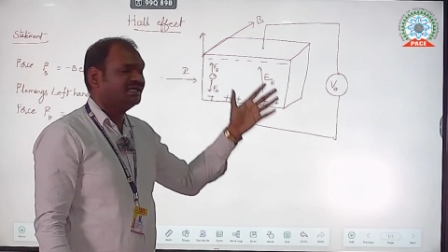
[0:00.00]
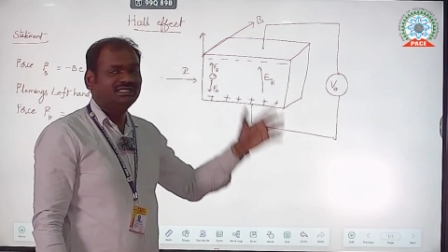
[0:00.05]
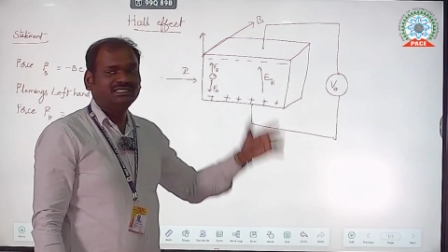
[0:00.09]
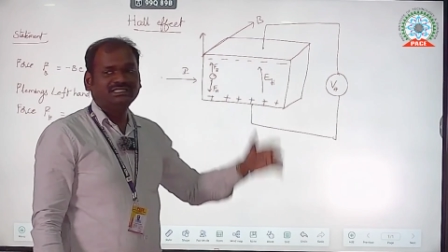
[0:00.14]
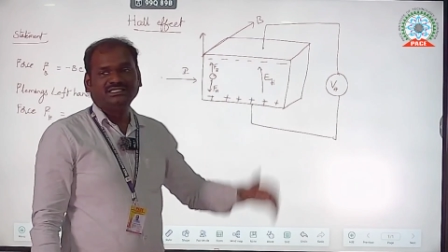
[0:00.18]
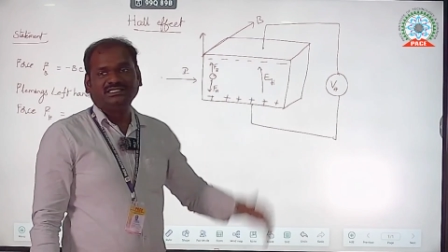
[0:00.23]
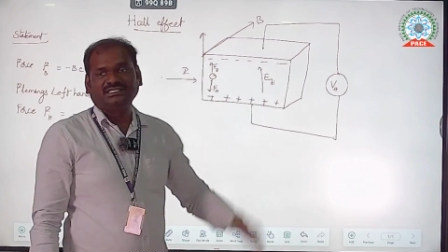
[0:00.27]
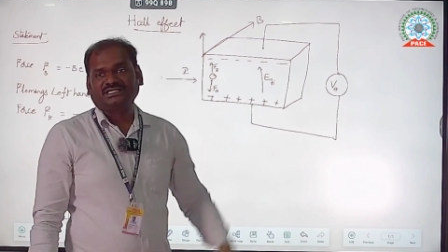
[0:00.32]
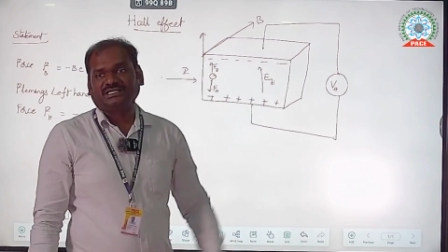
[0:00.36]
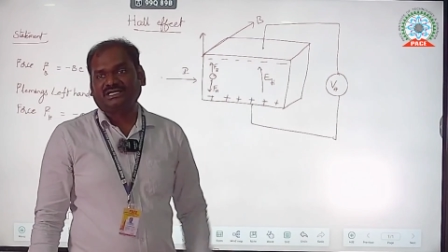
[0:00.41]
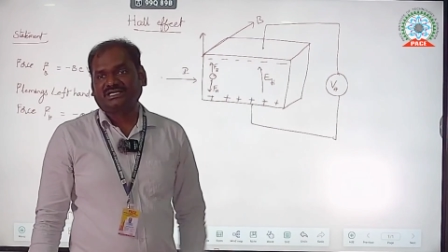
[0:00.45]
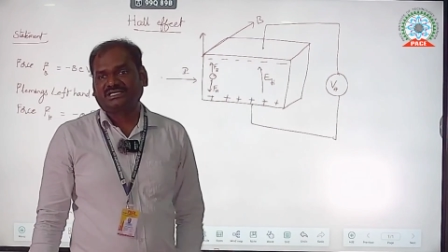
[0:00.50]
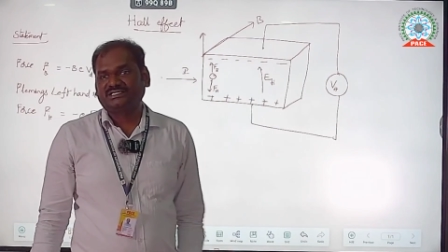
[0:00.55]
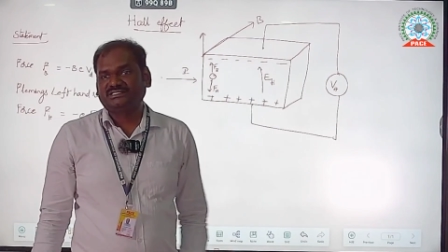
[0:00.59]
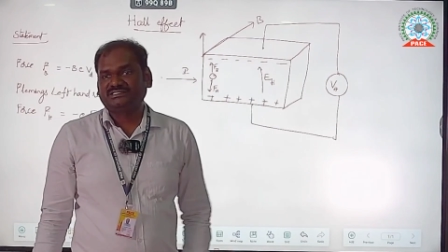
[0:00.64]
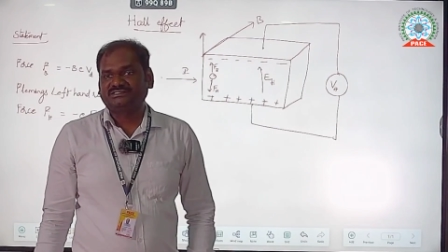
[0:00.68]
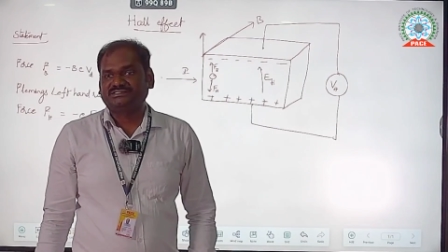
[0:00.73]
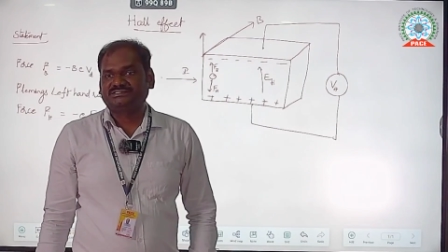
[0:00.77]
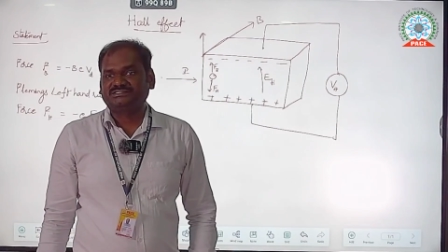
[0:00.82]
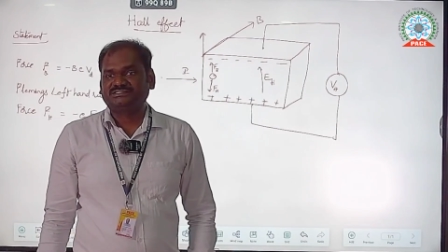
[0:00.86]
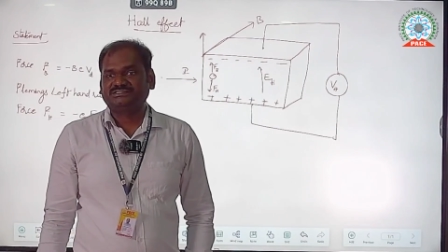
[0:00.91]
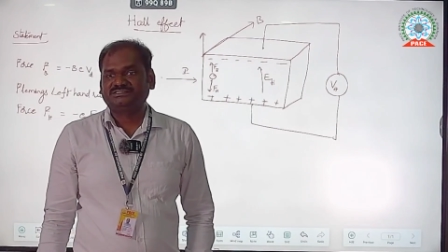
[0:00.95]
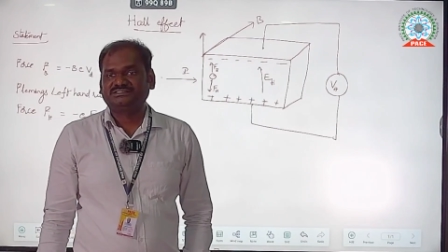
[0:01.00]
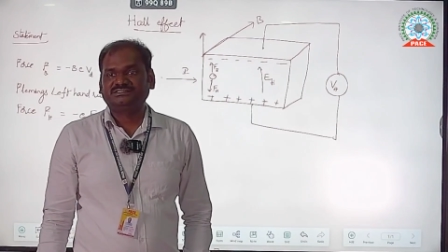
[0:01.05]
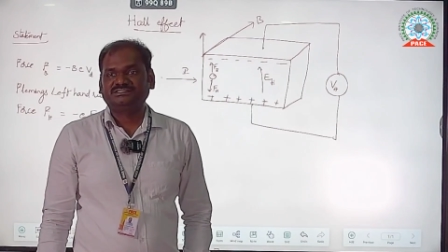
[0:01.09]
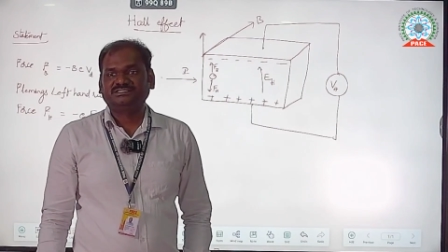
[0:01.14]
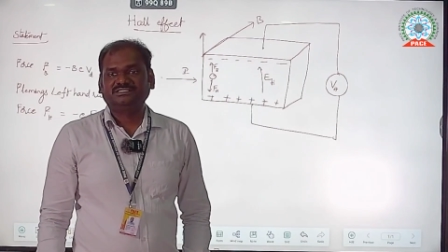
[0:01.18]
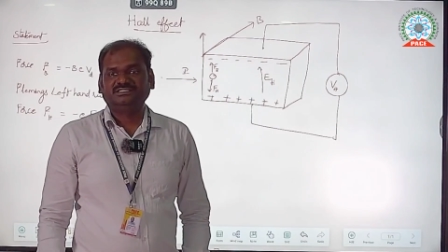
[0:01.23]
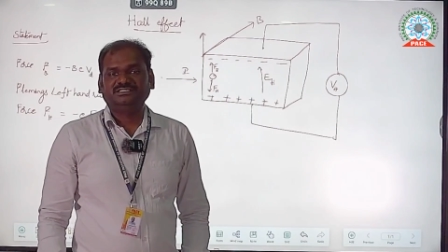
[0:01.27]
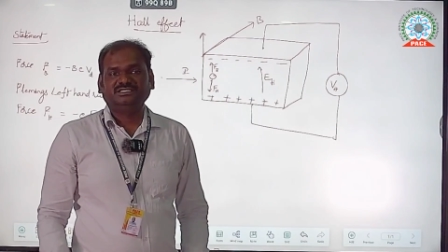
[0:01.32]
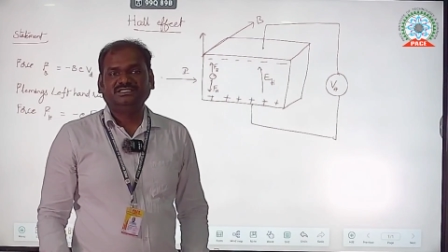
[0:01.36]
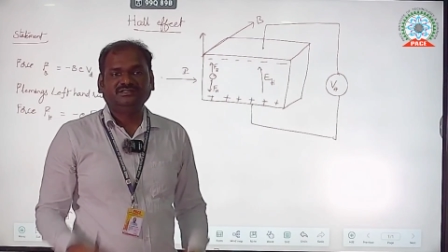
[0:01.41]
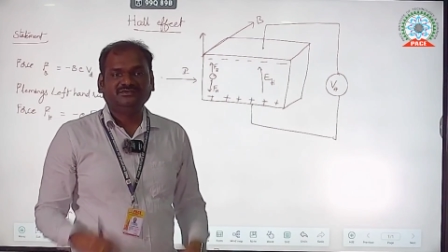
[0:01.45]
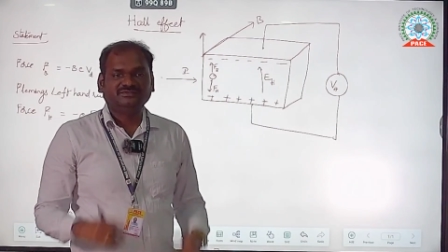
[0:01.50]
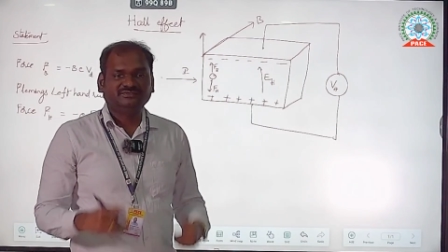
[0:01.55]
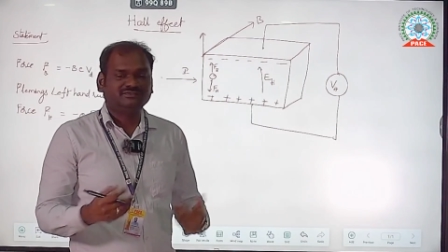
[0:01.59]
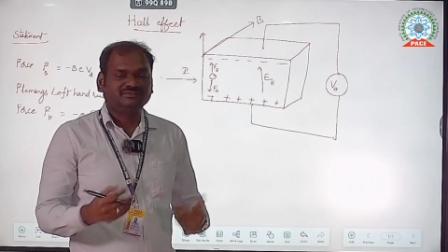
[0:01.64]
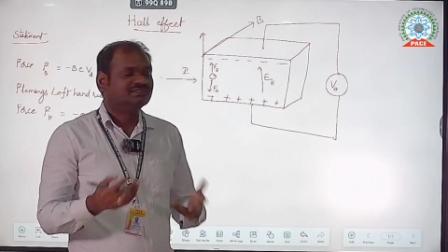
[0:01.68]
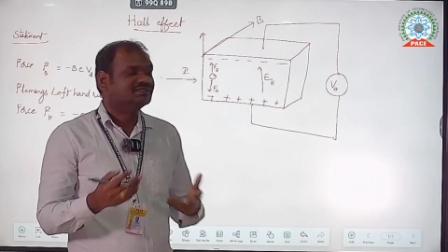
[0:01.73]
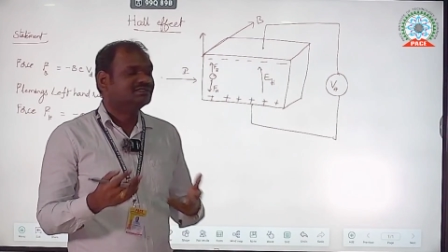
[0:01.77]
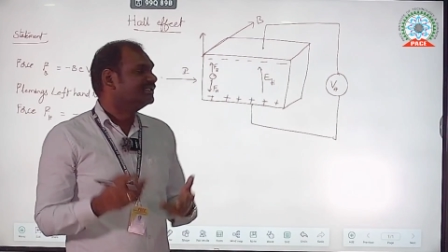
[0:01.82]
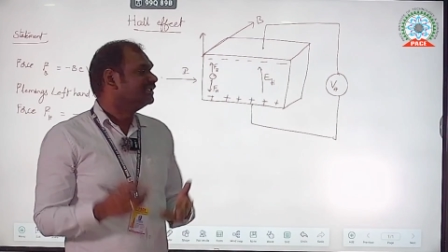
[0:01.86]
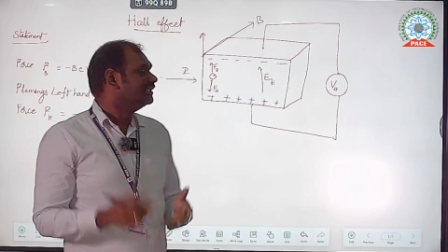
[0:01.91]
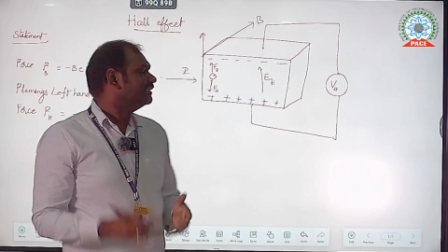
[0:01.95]
current. If
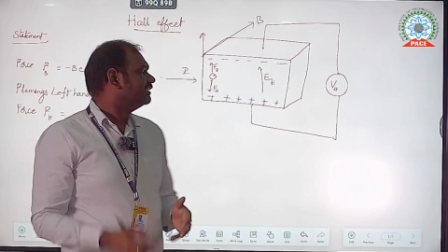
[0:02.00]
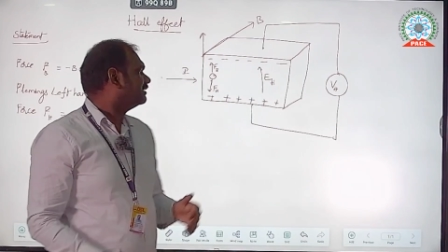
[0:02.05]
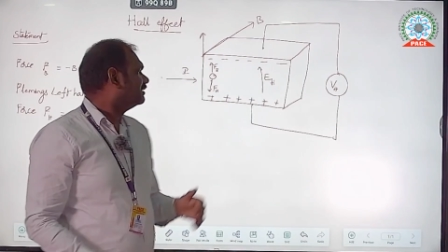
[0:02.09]
the